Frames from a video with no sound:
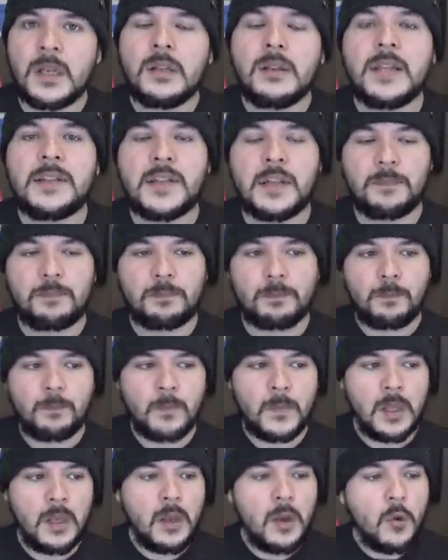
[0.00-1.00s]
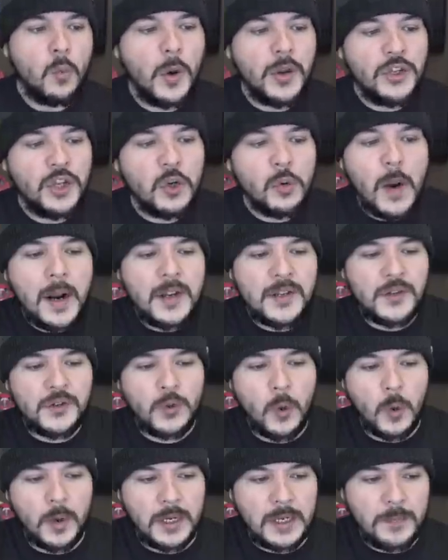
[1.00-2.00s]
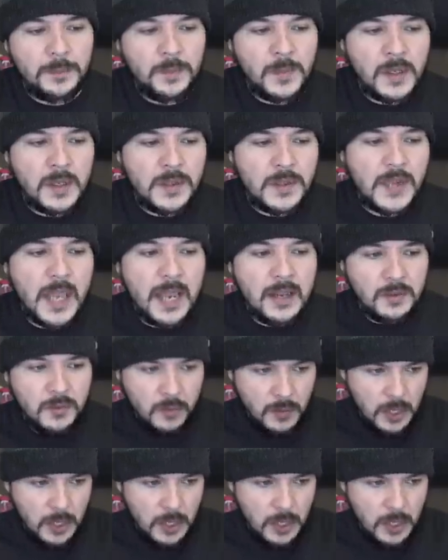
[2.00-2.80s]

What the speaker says: Listen, when you write a story saying,